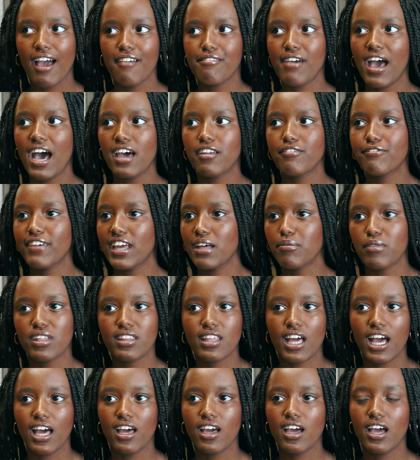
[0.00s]
I've had family
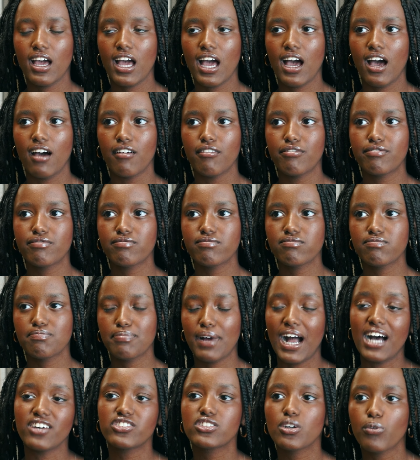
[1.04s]
that have
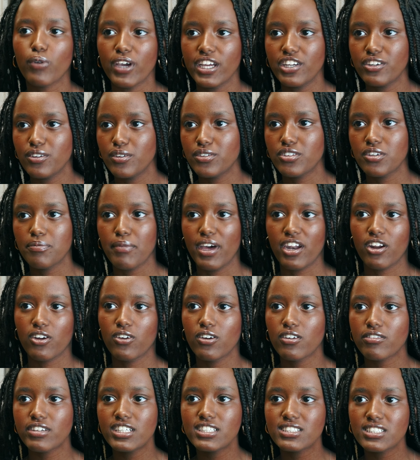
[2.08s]
passed away due to
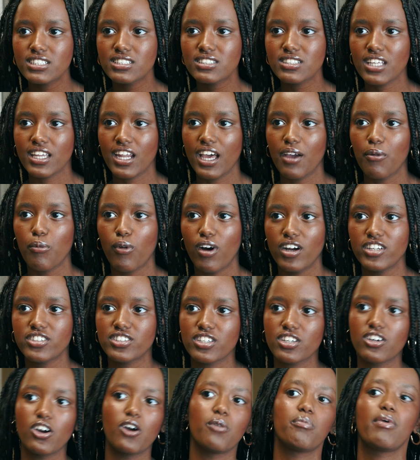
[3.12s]
medical reasons and I want
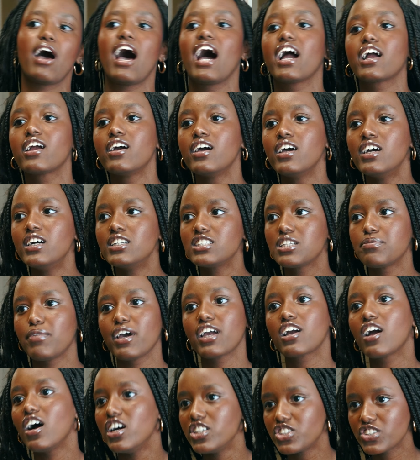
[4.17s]
to go back to
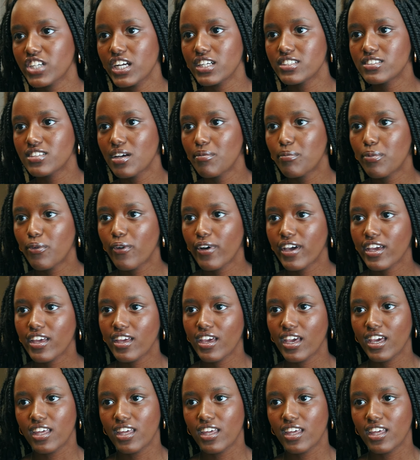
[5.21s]
my country at some point